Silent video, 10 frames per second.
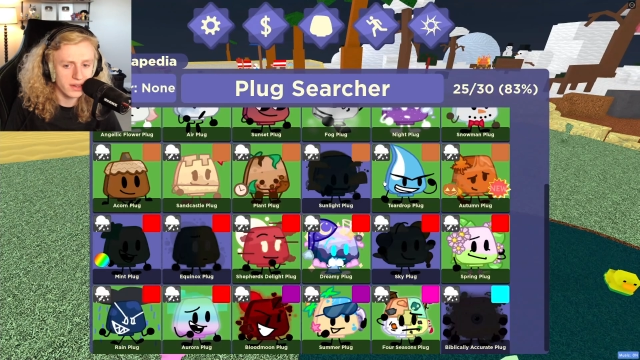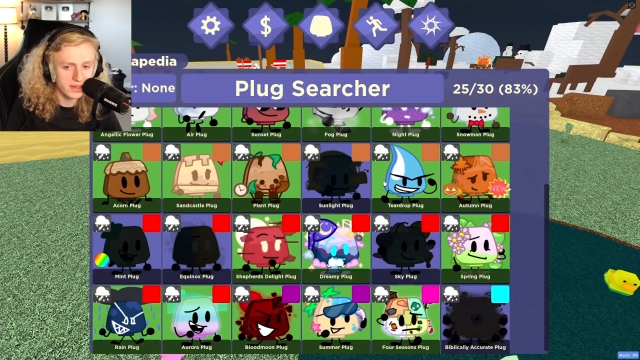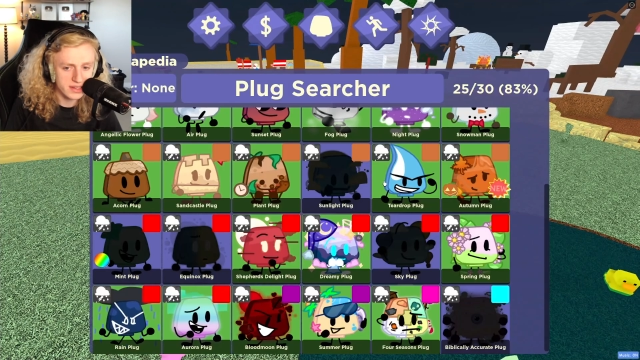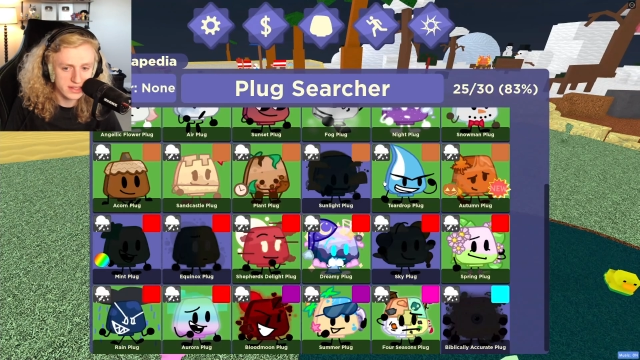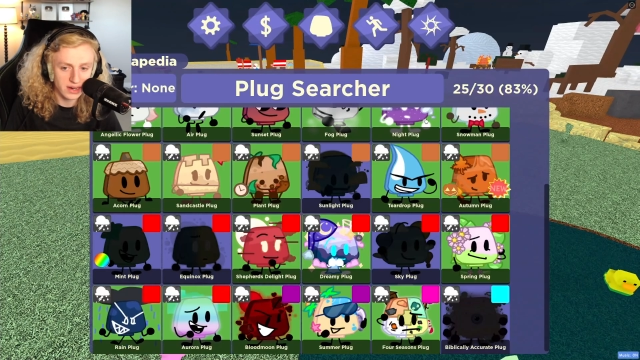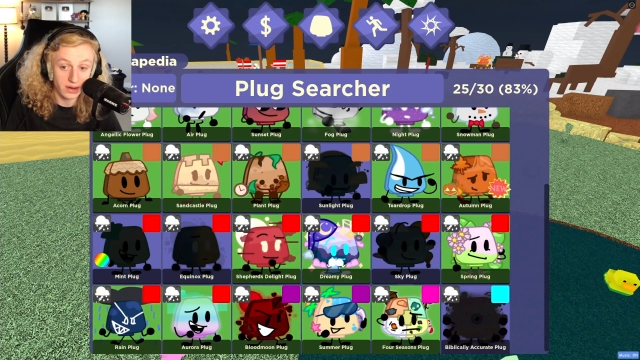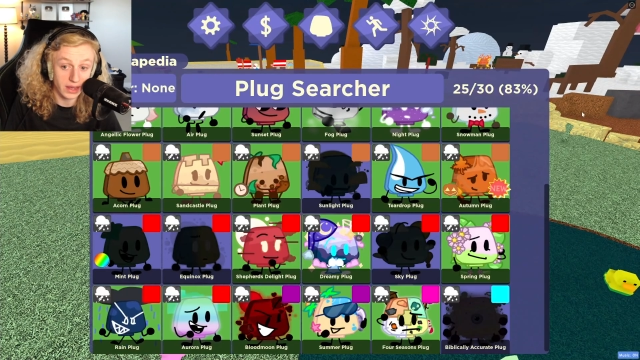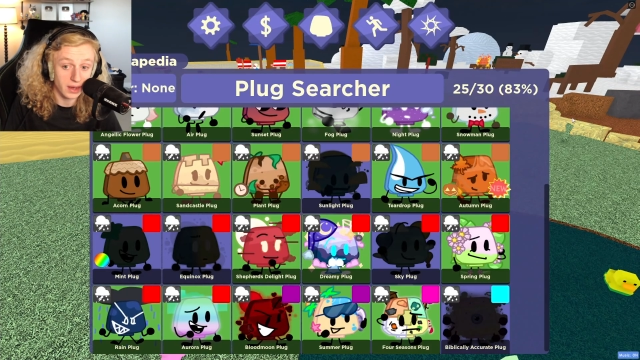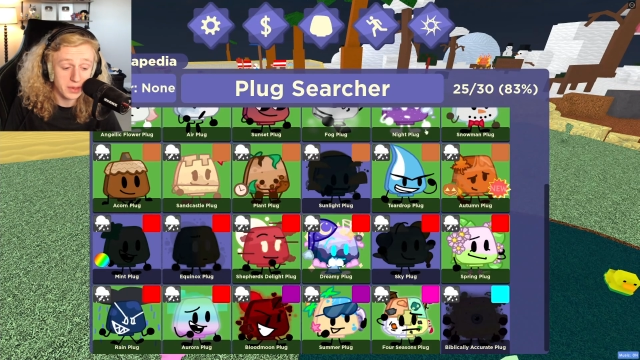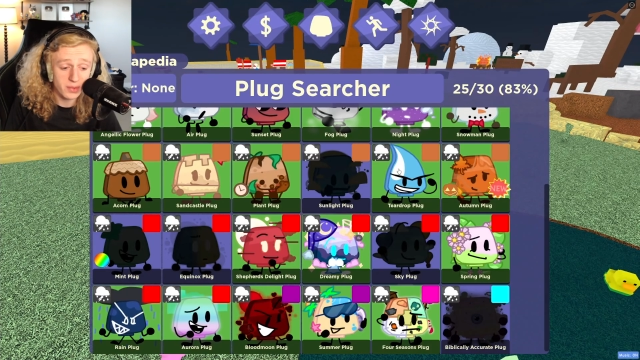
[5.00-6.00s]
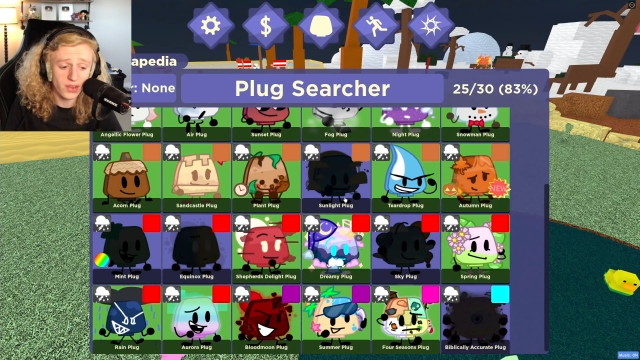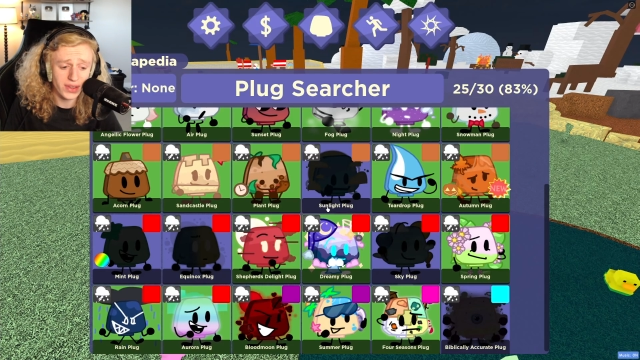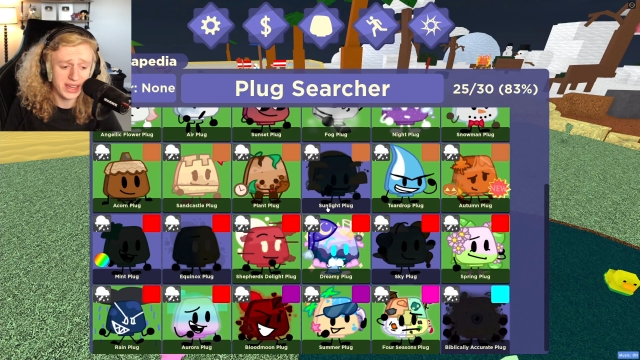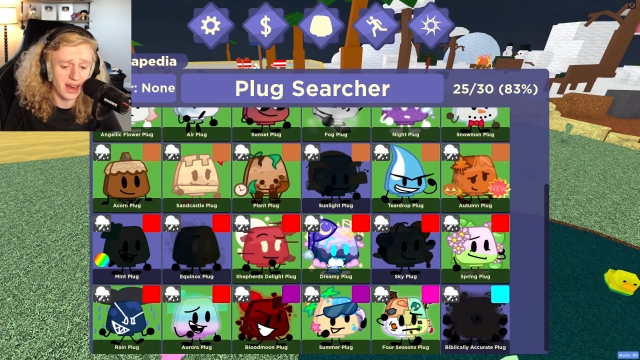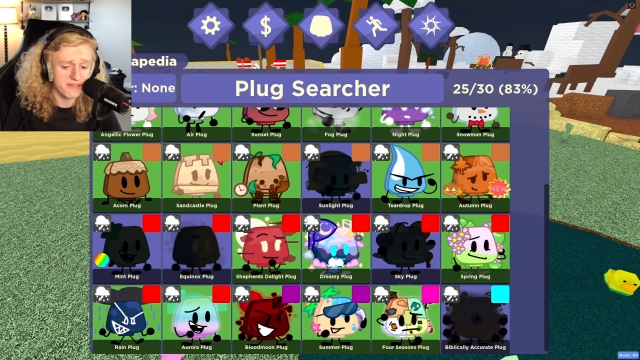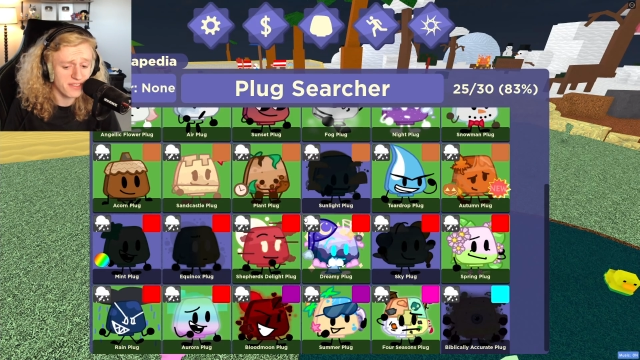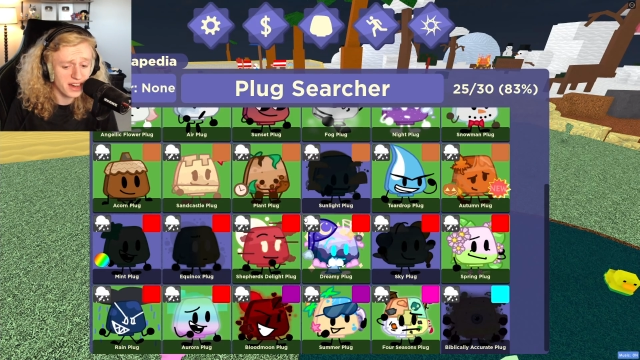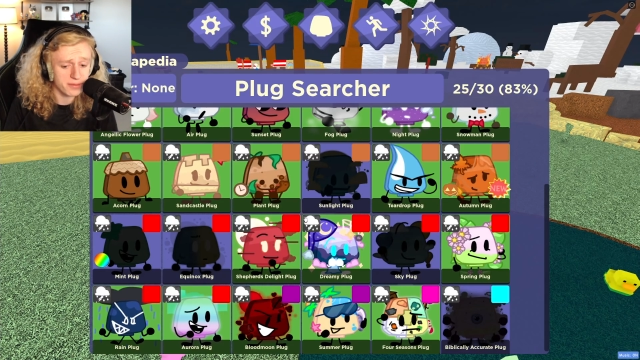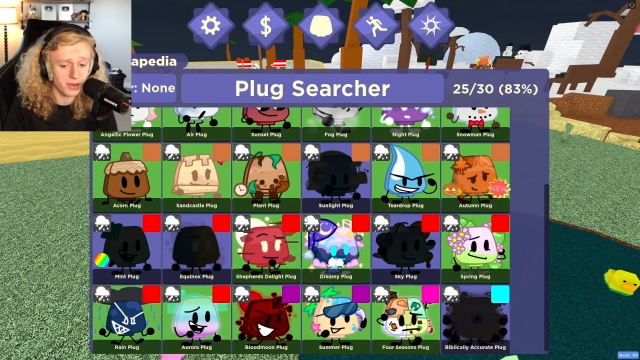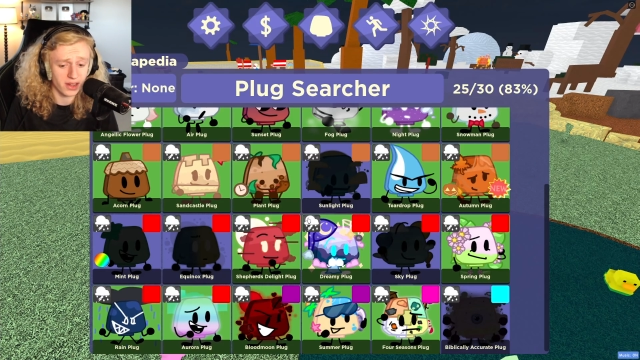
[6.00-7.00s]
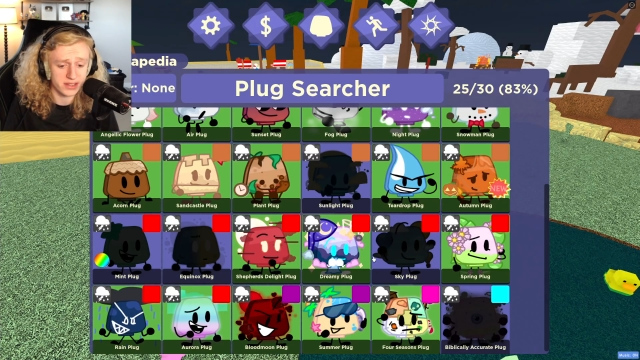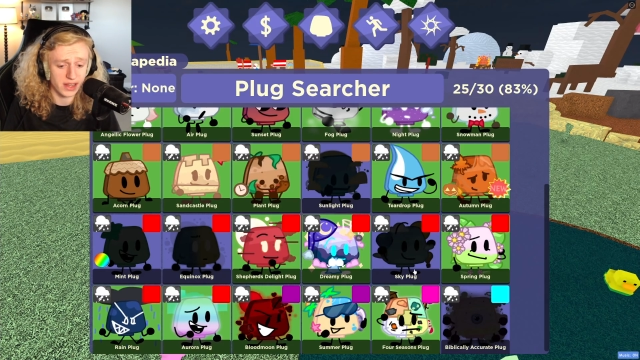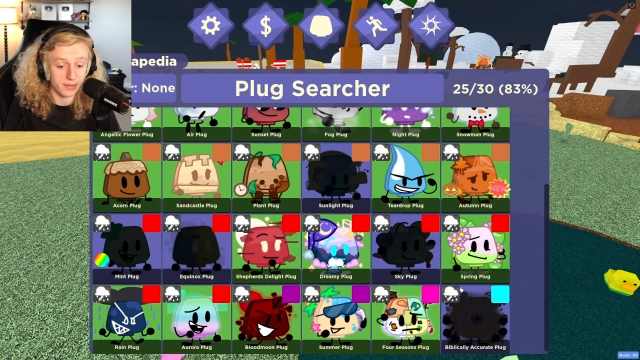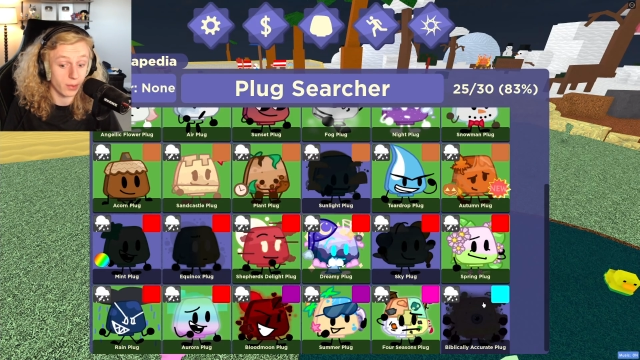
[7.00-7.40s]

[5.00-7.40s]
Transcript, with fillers: in this area. I mean, we've only got five plugs left,